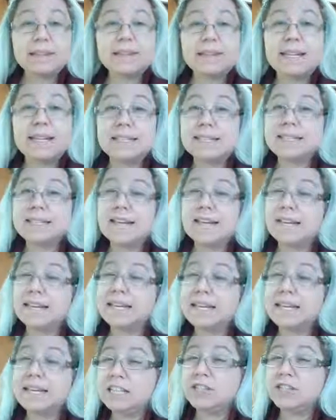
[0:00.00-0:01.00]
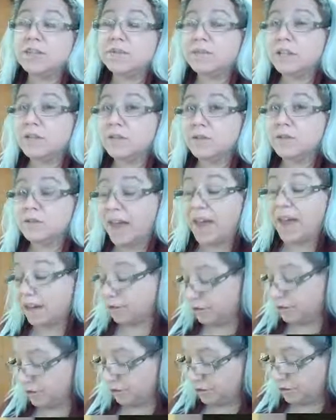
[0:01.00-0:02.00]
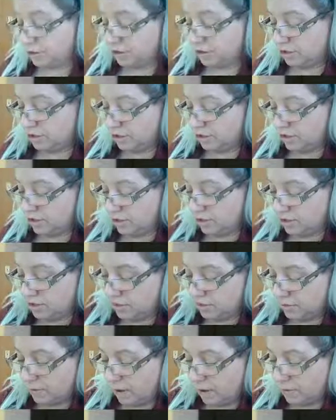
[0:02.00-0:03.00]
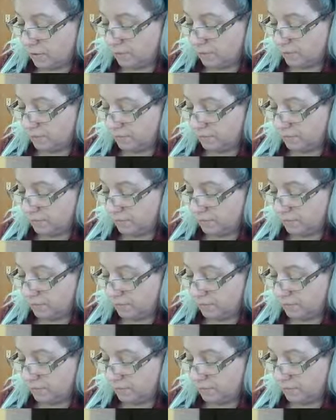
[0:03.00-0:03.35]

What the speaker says: Let's set each of those factors to 0.